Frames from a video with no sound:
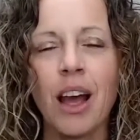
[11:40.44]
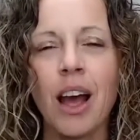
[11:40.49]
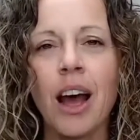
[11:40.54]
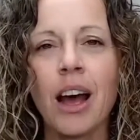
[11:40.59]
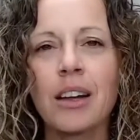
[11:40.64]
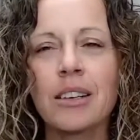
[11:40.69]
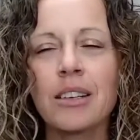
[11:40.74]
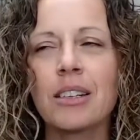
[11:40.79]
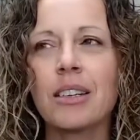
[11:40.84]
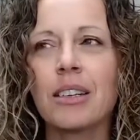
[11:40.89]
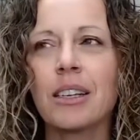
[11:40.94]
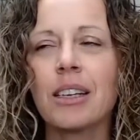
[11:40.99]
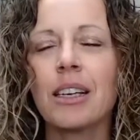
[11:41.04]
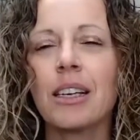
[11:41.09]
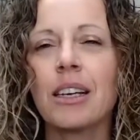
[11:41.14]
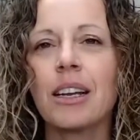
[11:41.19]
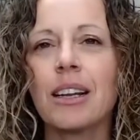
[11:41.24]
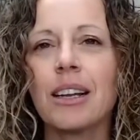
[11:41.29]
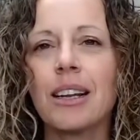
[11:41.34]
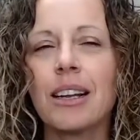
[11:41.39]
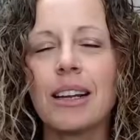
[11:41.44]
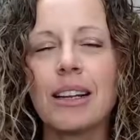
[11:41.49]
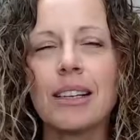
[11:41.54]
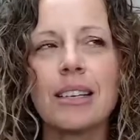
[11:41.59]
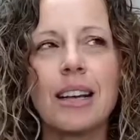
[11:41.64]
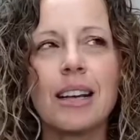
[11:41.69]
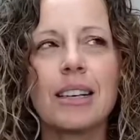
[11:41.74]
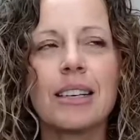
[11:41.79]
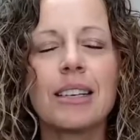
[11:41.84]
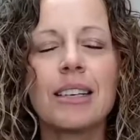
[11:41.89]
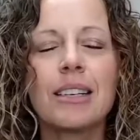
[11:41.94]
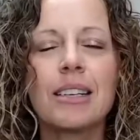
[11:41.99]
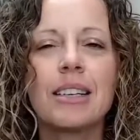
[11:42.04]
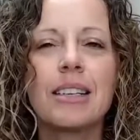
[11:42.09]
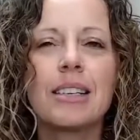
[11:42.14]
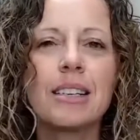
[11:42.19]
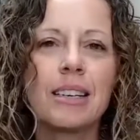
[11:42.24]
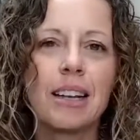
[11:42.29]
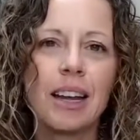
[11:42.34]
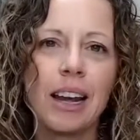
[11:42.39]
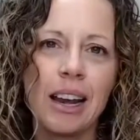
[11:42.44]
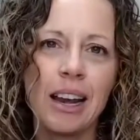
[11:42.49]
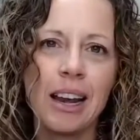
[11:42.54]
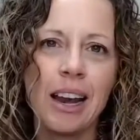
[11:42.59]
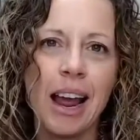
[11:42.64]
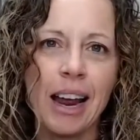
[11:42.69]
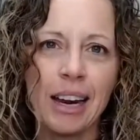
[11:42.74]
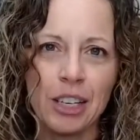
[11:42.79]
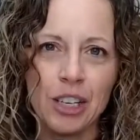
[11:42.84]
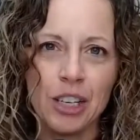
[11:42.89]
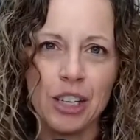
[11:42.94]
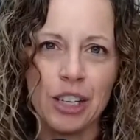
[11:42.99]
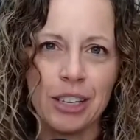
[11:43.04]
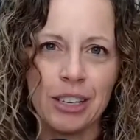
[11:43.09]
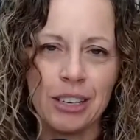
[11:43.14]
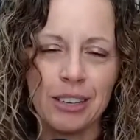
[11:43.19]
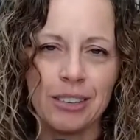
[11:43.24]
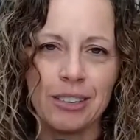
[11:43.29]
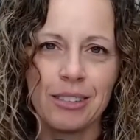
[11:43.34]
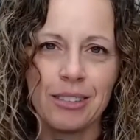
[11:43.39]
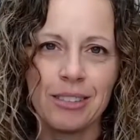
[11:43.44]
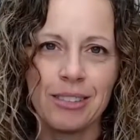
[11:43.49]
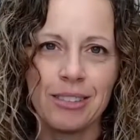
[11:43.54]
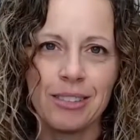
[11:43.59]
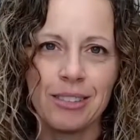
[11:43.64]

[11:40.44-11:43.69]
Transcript: Hustling is a disconnection